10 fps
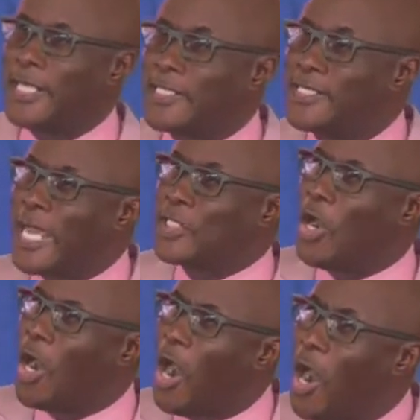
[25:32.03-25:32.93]
It is not
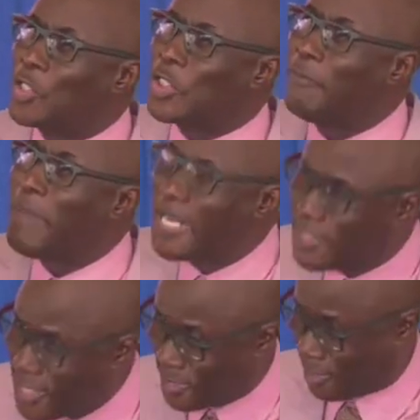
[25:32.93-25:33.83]

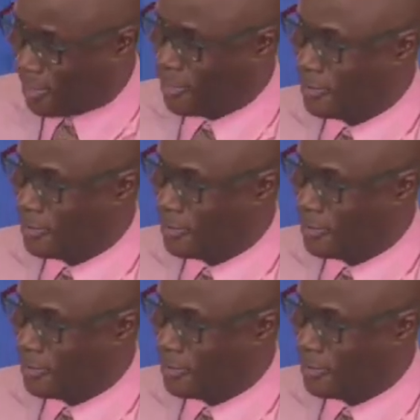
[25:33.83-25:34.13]
automatic